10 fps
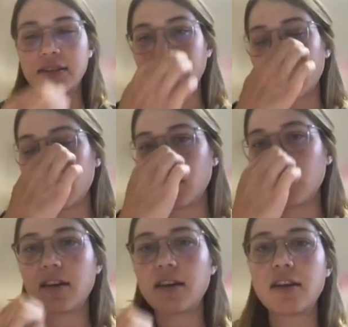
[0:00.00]
So
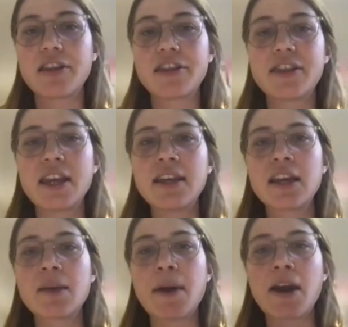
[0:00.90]

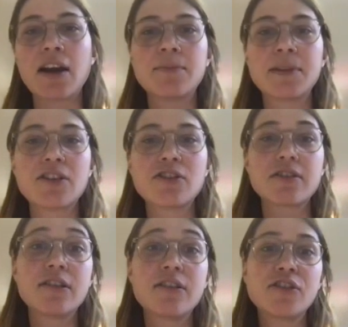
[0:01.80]
thinking about kind of
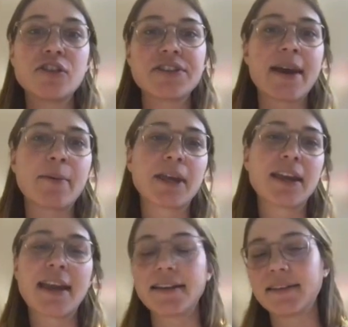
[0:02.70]
potential solutions and how we
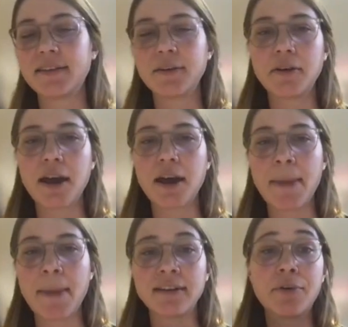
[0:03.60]
can get to a
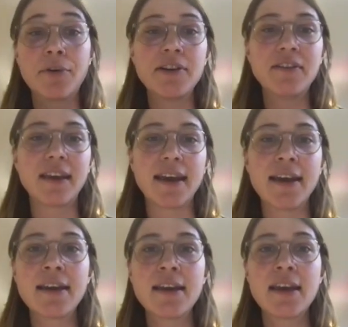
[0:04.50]
better point
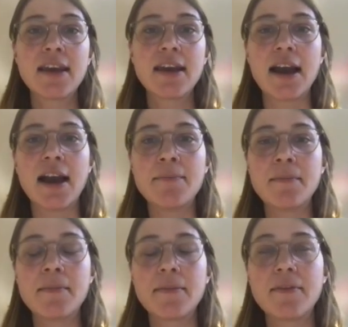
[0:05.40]
here,
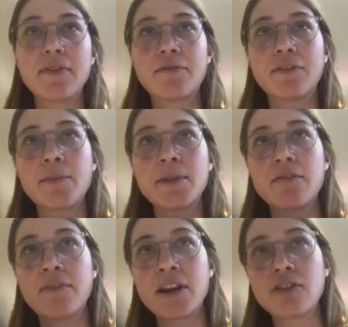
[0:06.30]
from
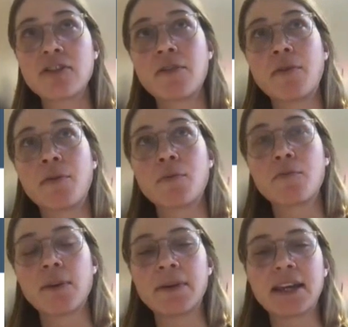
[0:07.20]
the original
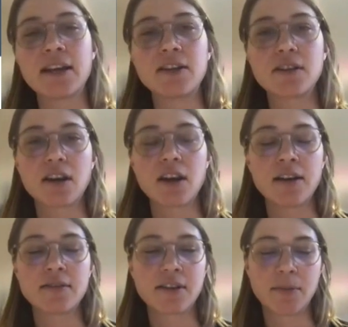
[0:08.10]

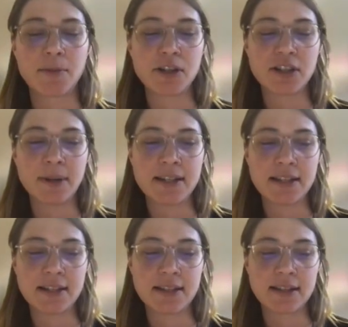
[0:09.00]

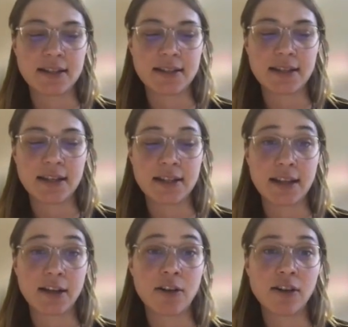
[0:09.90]
reproducibility studies in
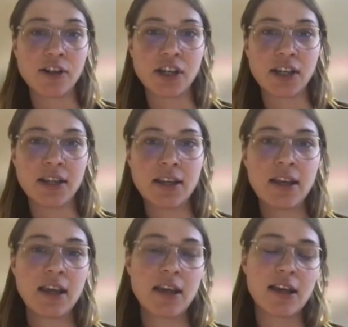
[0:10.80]
psychology,
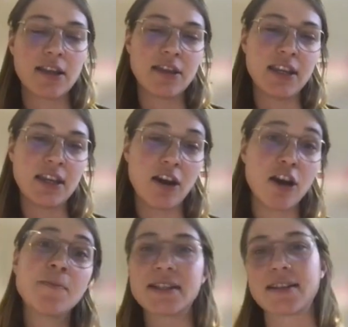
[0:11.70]
the
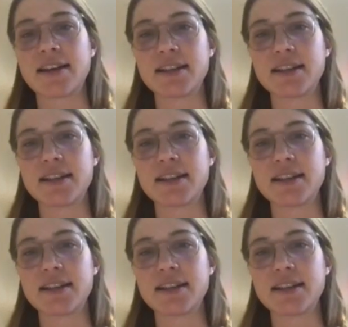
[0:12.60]
open